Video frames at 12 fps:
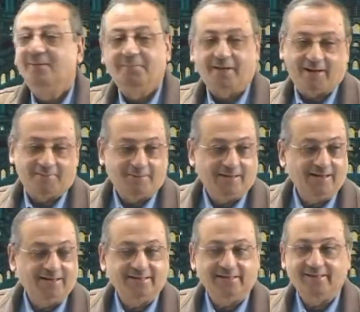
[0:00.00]

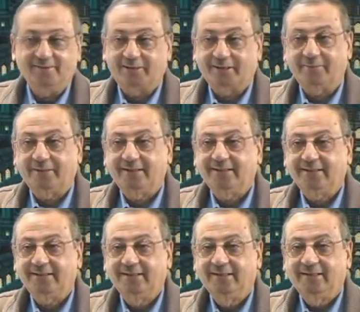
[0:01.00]
Babani. Okay, brother?
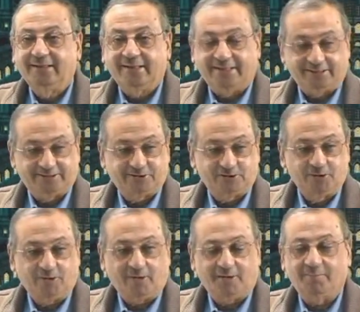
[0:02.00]
It is
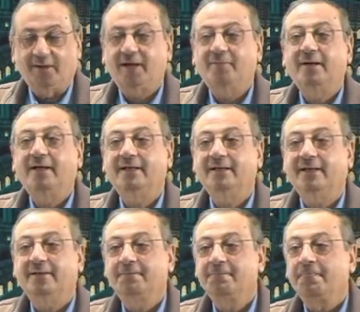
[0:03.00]
dual.
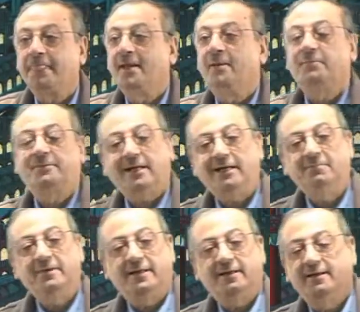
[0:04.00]
Babani. Tell
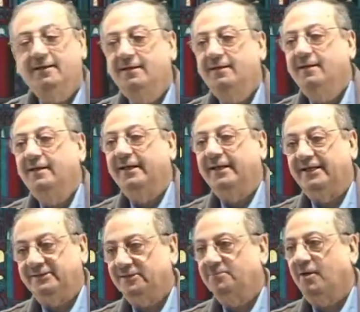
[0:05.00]
me,
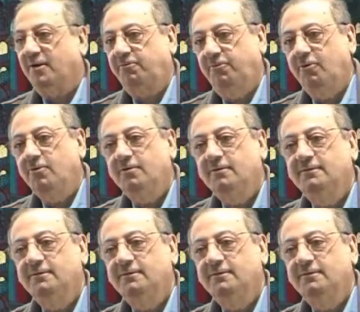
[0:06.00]
is it marfu?